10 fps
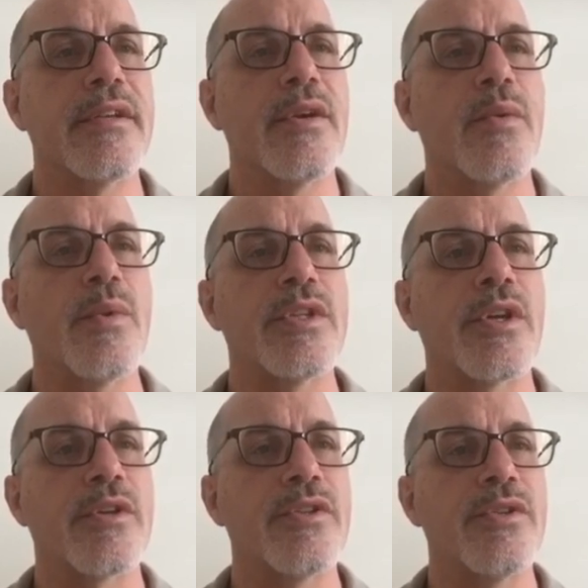which are
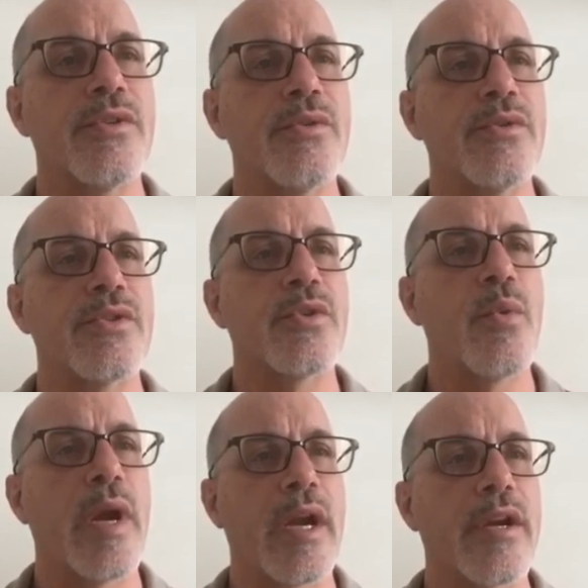2
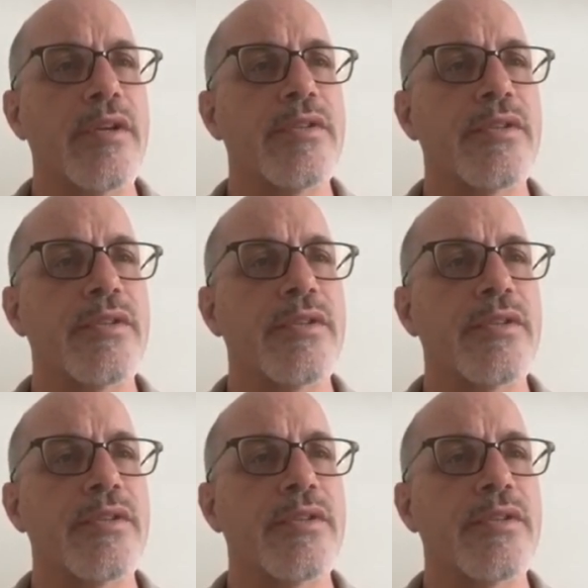squares,